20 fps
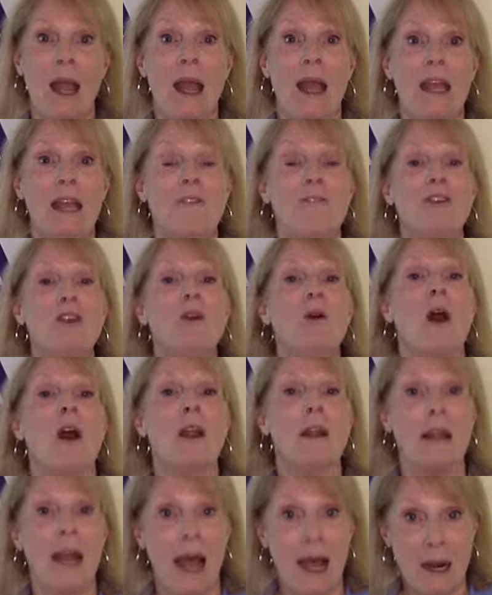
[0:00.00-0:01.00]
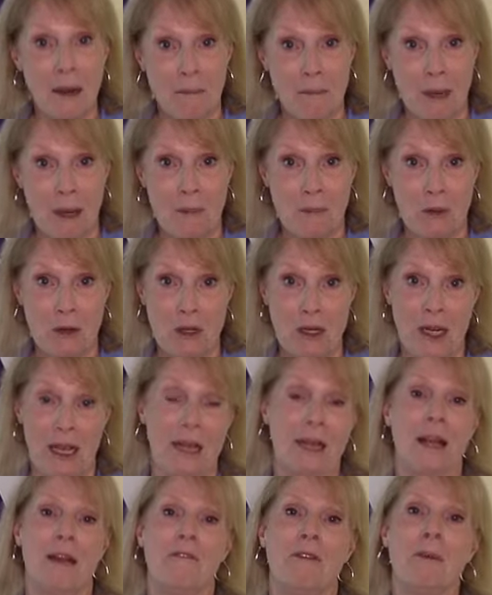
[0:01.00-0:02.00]
If you are not a member
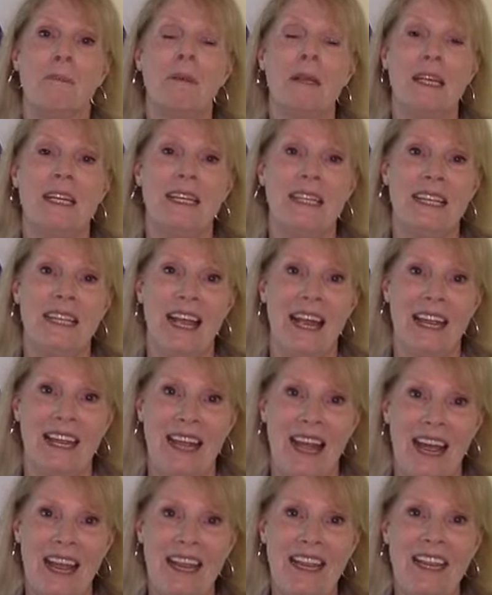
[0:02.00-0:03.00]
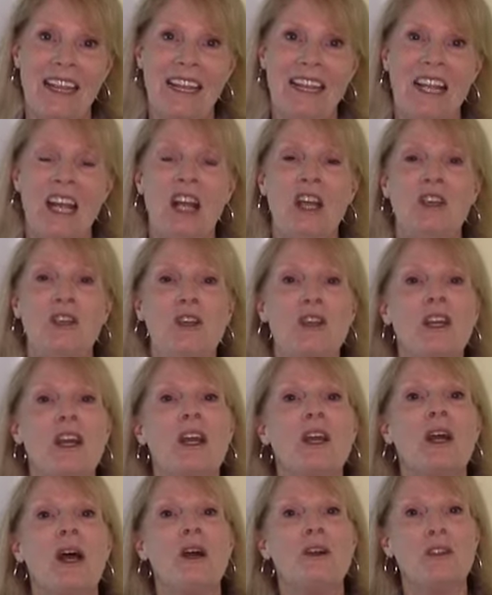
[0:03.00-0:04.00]
yet of the PDTA, you can
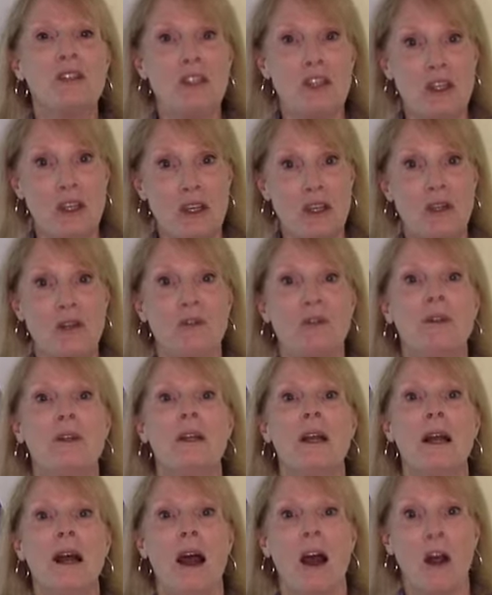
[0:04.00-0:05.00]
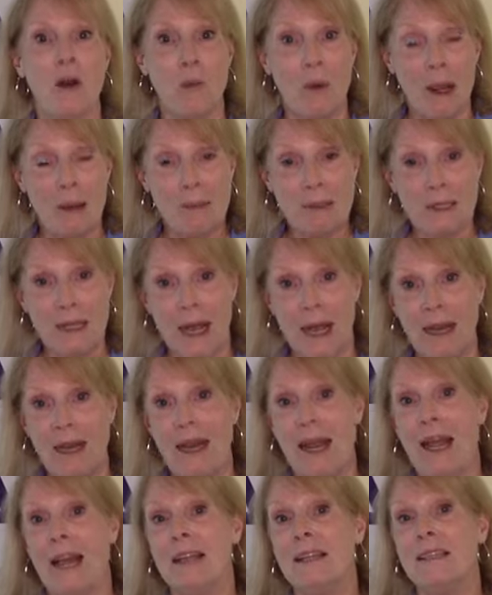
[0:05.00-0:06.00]
go to our website
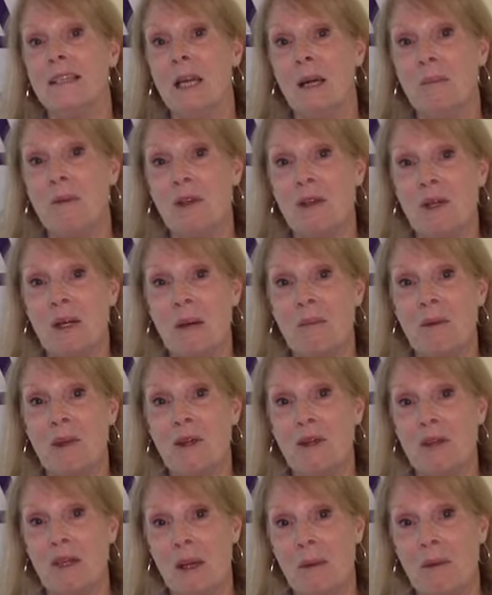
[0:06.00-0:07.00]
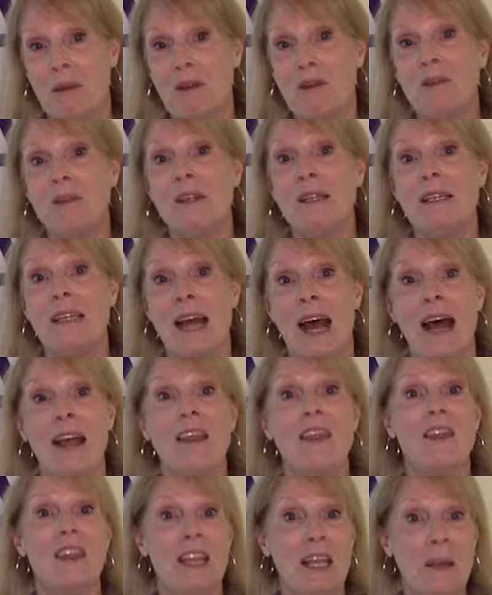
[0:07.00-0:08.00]
at
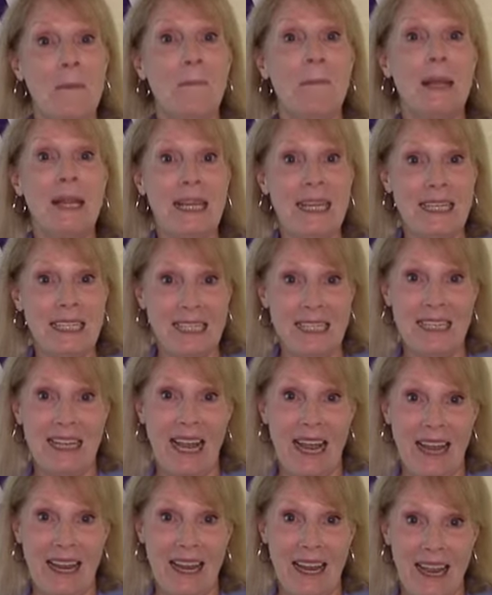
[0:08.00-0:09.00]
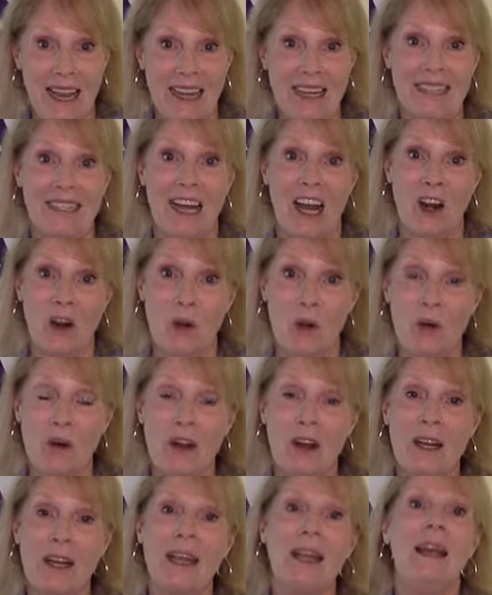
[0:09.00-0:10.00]

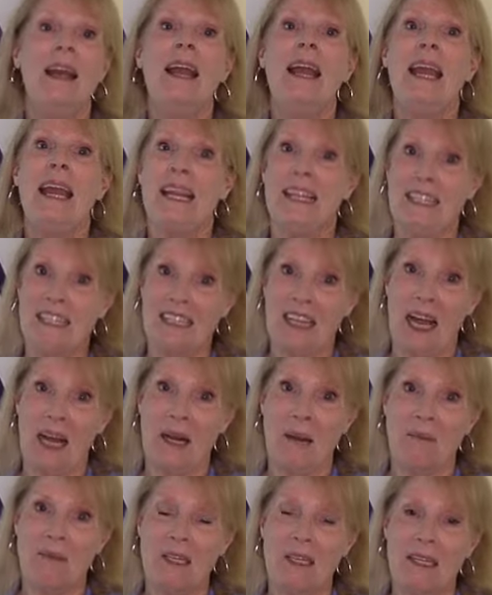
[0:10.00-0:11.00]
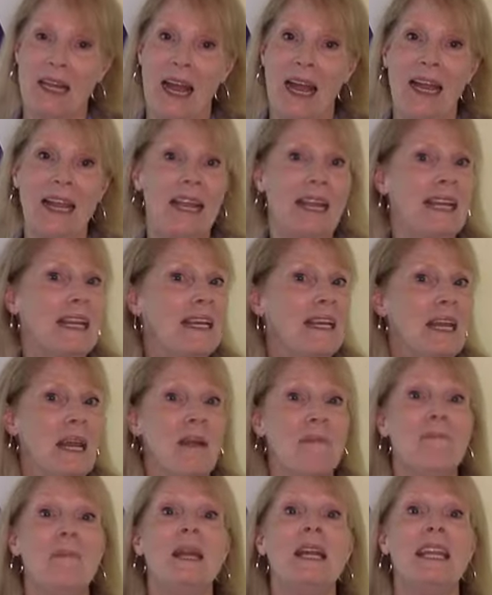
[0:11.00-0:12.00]
www.thepdaa.org and sign up today and get
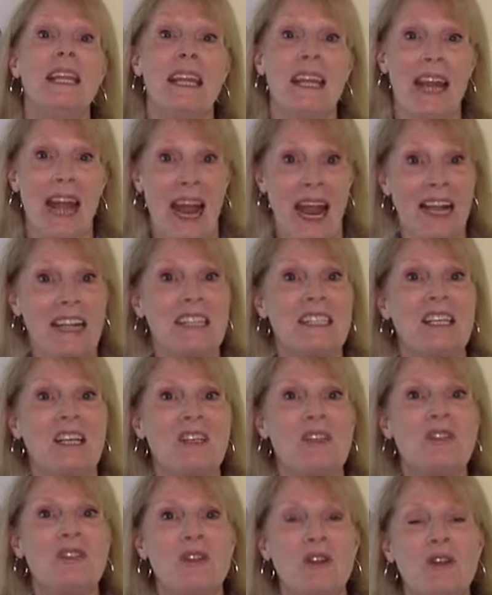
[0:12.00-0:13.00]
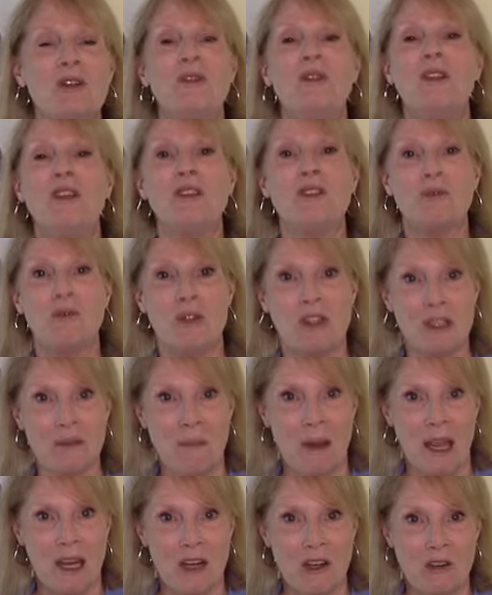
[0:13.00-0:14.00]
immediate access to this risk
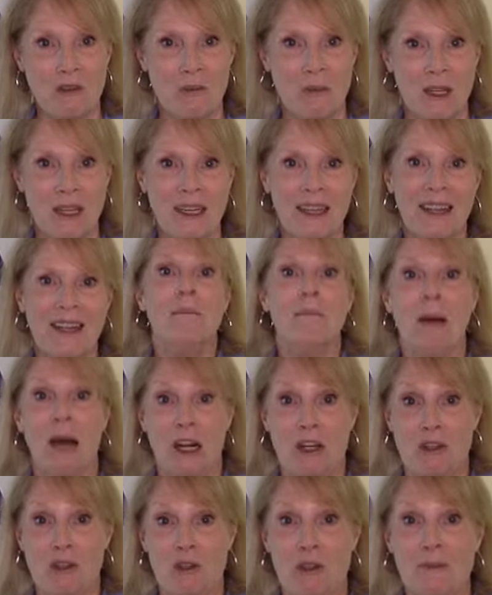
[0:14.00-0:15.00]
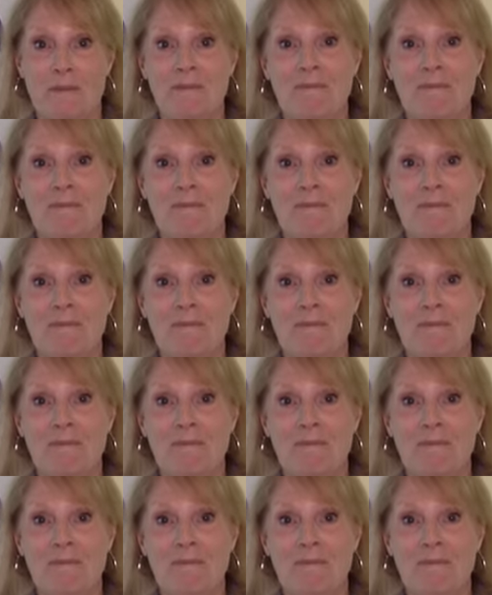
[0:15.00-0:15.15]
management module.